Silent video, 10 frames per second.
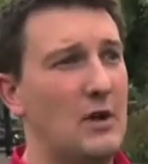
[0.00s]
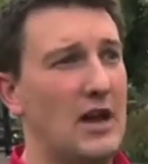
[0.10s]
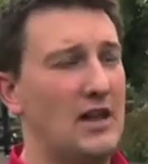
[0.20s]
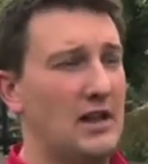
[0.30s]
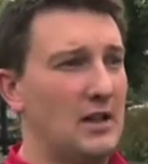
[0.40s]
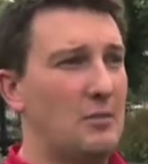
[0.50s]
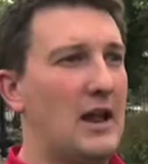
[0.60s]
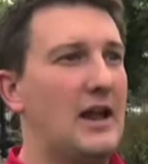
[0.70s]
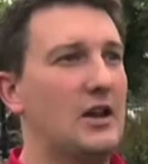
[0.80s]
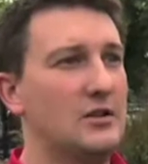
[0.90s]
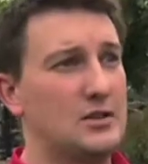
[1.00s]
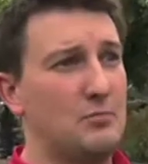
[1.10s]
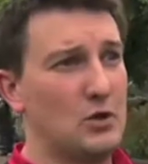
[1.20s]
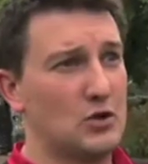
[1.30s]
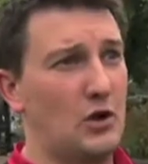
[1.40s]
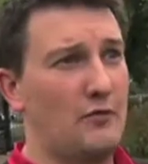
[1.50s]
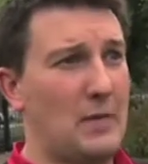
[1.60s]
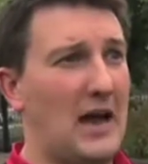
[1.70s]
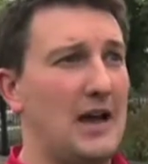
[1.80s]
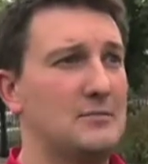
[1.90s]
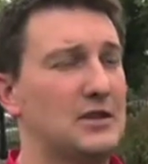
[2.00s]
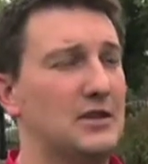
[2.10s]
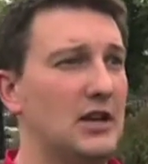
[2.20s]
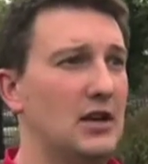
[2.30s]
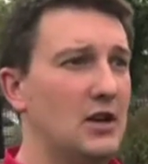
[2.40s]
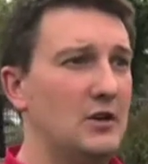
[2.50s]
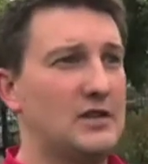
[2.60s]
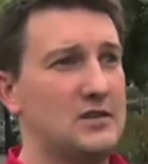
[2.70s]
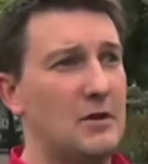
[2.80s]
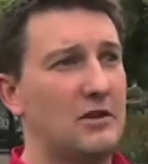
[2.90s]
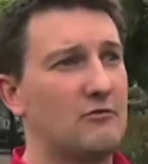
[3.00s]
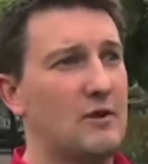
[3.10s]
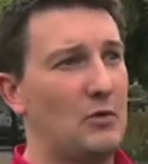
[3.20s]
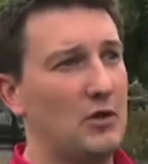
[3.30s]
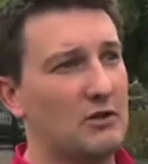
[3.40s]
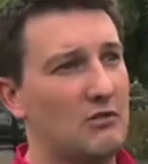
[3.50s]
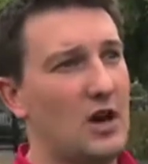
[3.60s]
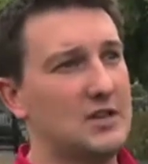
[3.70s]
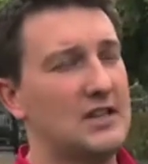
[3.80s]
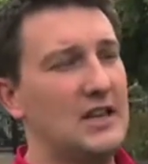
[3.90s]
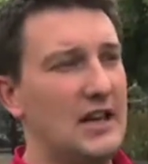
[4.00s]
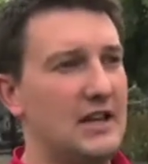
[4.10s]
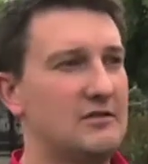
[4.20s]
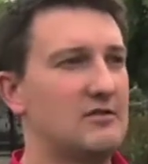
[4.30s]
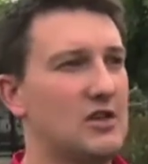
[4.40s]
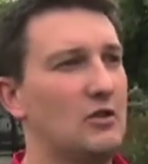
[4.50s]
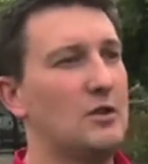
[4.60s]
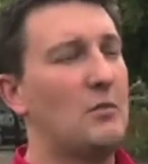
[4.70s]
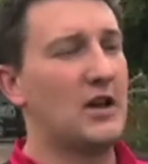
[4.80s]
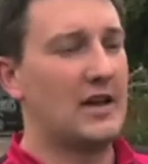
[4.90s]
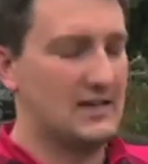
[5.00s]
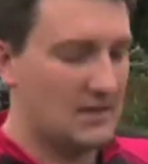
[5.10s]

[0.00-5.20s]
where the player goes to push off perhaps and loses a bit of grip on the grass, and as a result you might get